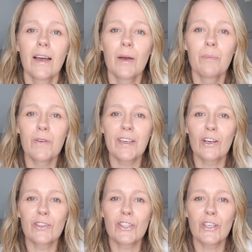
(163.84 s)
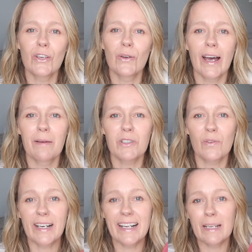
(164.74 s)
Moving on to sort
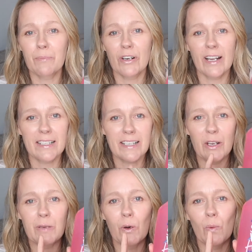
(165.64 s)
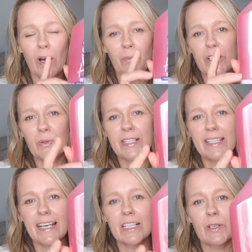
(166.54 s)
of cleaning products, I only bought one, which was
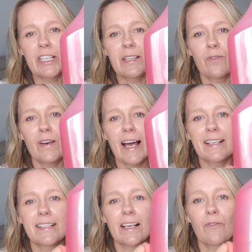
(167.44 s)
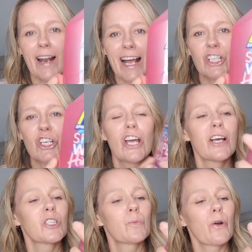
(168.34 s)
this, which is the Flash
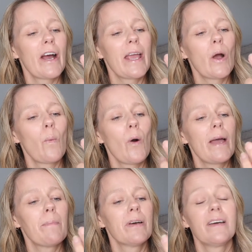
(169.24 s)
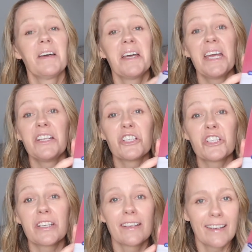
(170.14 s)
Spray Wipe
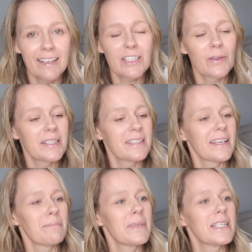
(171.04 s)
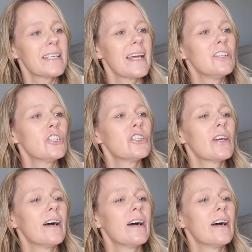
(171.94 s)
Hinched. So this is the Mrs. Hinch